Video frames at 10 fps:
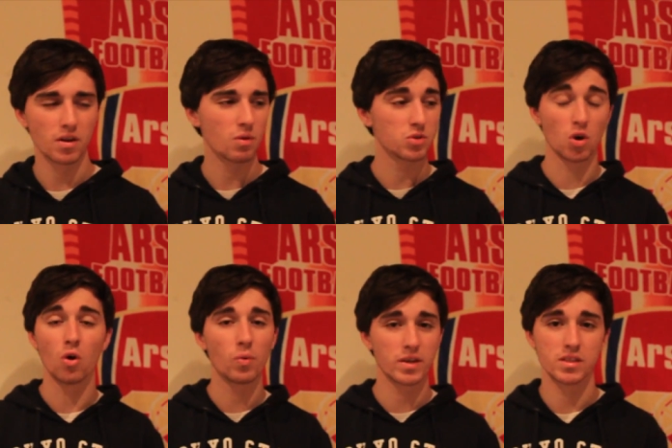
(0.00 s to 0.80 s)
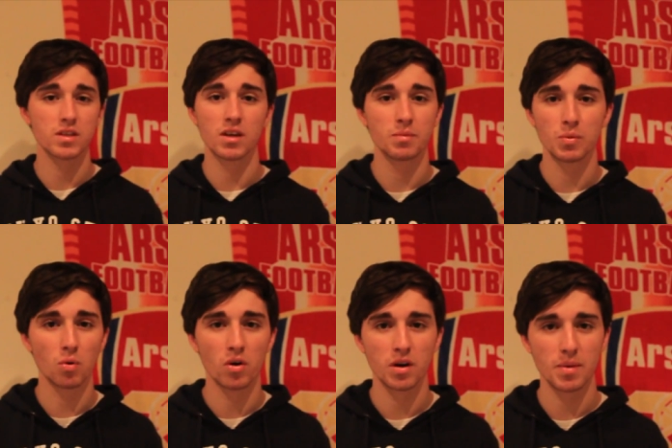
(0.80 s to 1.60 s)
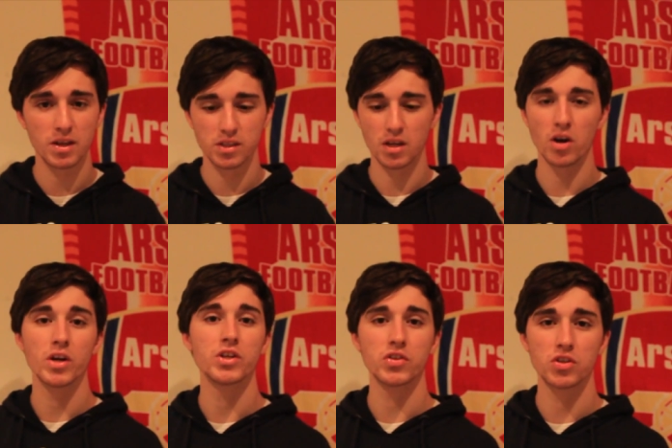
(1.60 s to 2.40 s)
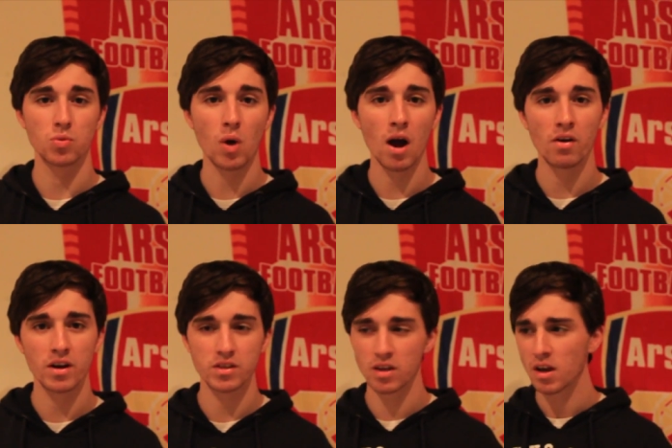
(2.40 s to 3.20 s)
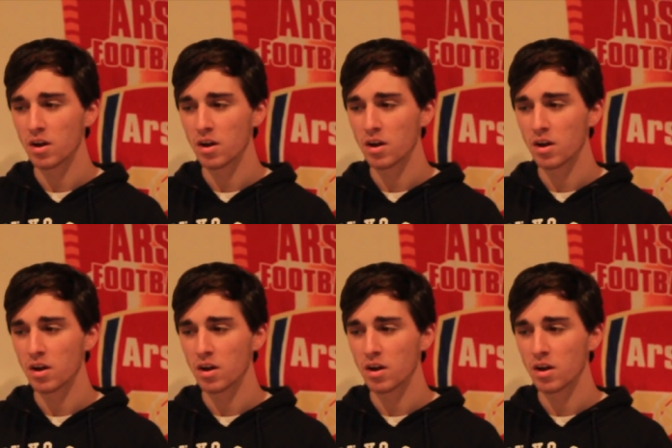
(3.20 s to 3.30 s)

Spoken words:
I was always going to be worried about Sturridge and Suarez